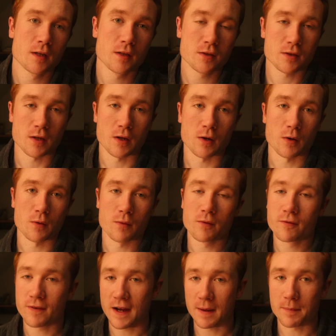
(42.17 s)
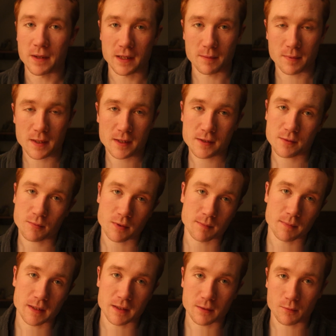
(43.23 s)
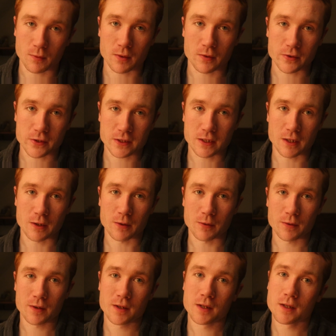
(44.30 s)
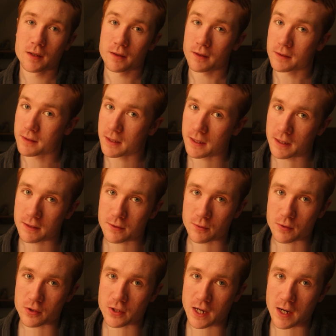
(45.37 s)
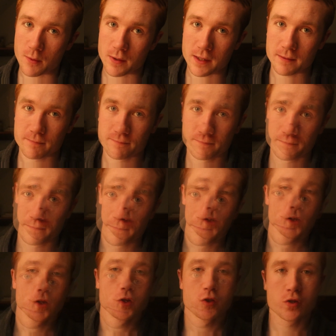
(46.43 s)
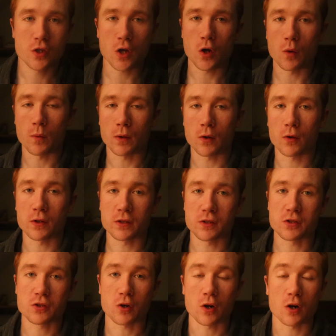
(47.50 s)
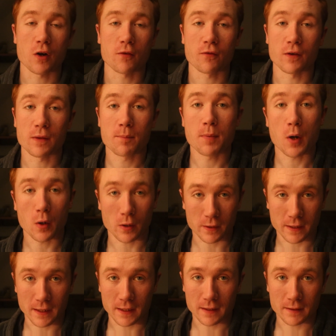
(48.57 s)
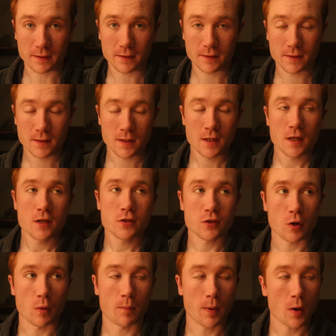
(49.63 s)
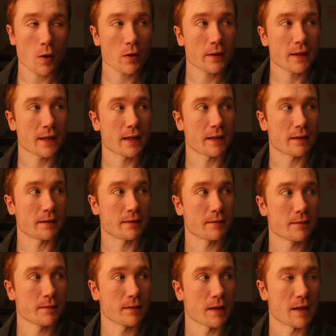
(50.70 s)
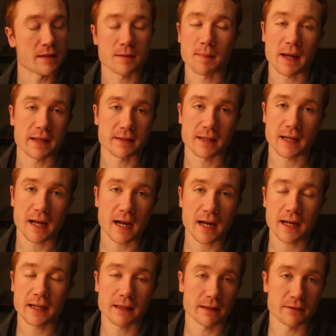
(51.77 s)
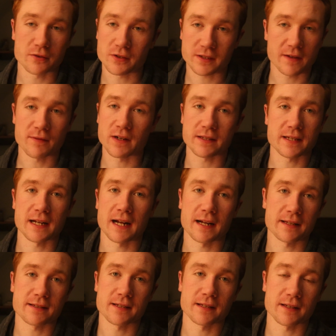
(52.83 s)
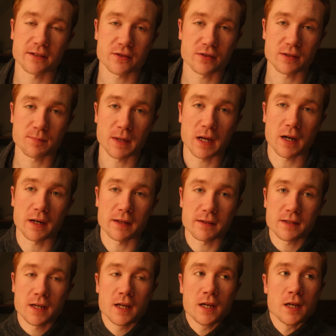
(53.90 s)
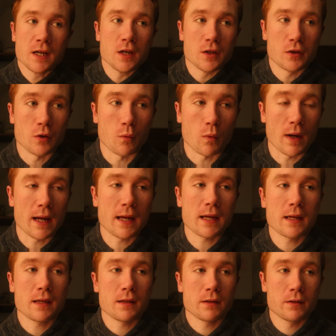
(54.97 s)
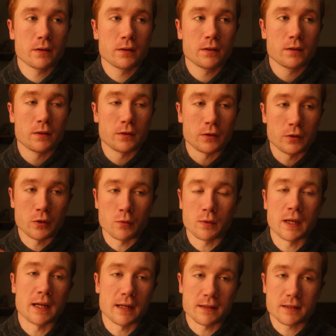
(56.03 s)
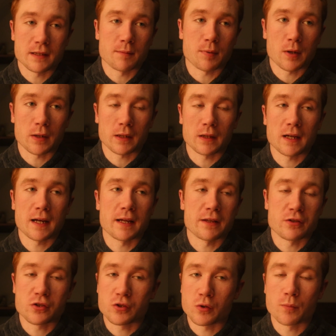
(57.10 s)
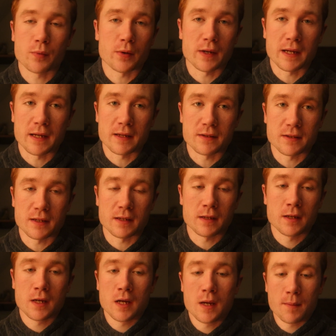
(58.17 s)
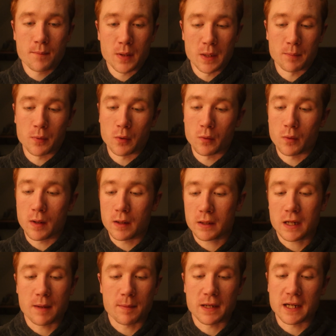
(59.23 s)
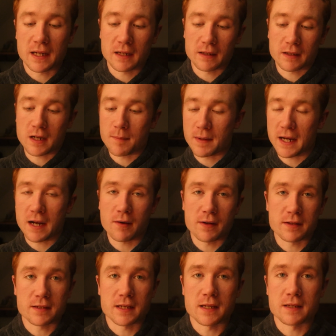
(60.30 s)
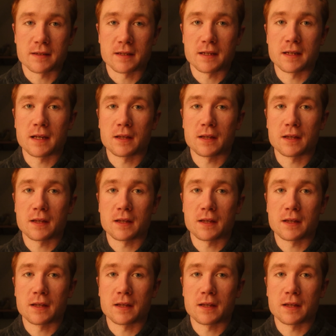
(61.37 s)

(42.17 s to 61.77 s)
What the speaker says: So 5 being the best, 1 being the worst. So let's get into it, shall we? So we're going to start off with parking. So parking is amazing. I just give it a 10 out of 10. Let's just be honest. The way you get into the parking lot is super easy. People coming in and coming out, it's easy.